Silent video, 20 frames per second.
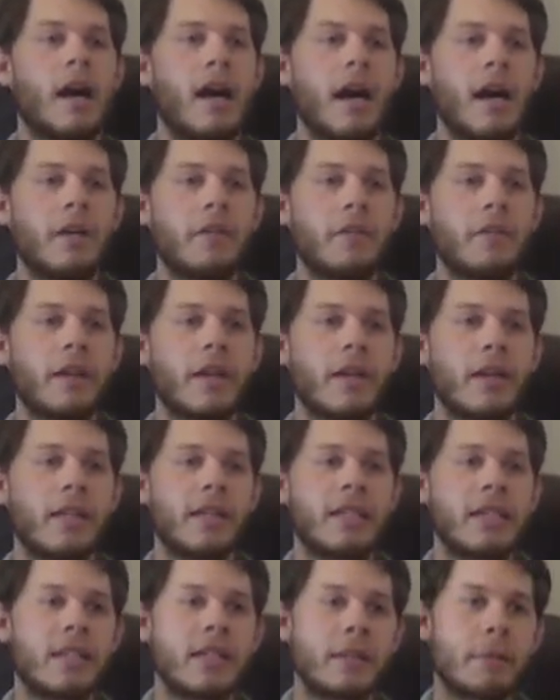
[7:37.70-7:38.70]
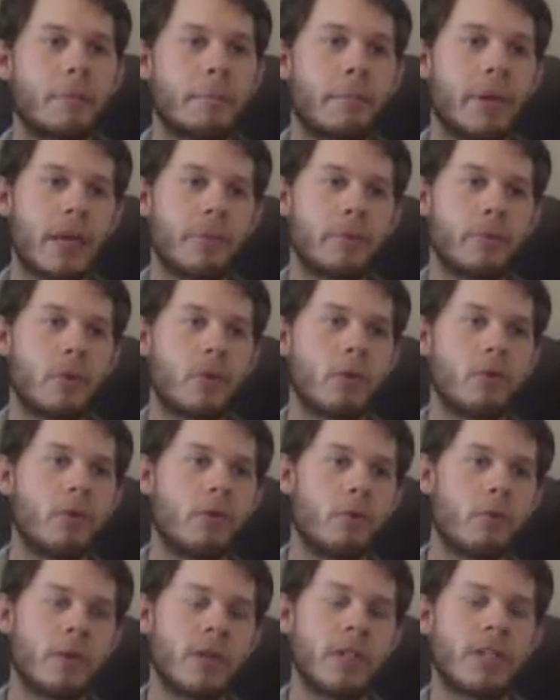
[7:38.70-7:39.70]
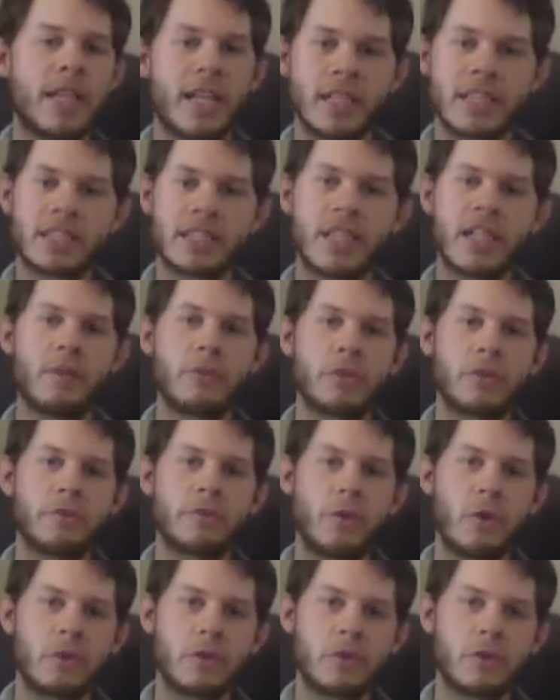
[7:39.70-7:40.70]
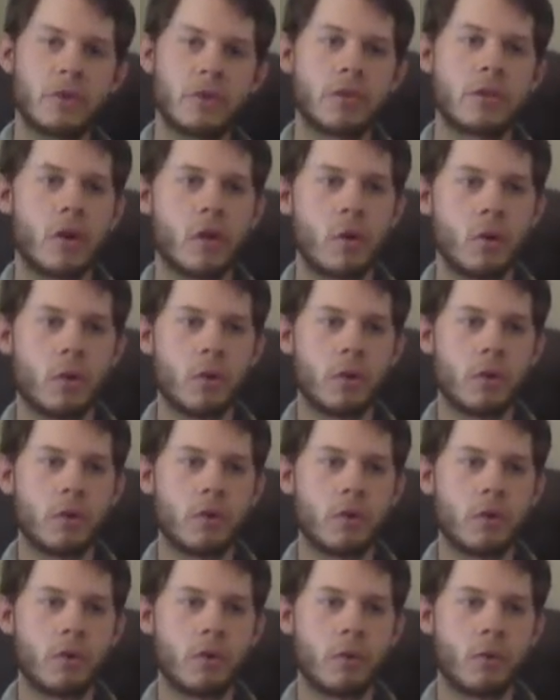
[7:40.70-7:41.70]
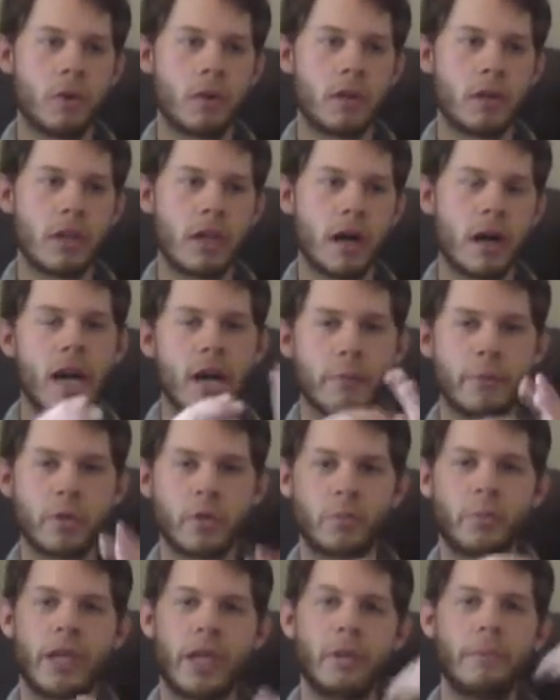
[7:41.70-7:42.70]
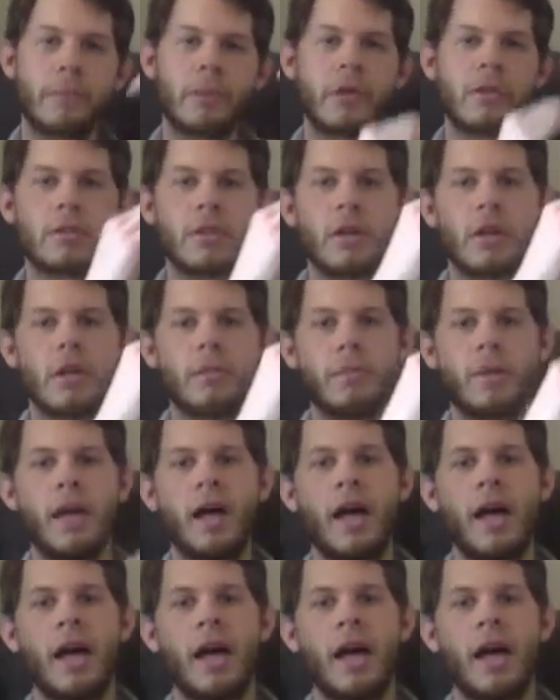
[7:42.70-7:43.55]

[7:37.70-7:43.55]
I think people, when Destiny was first showed, when the hype was being built up,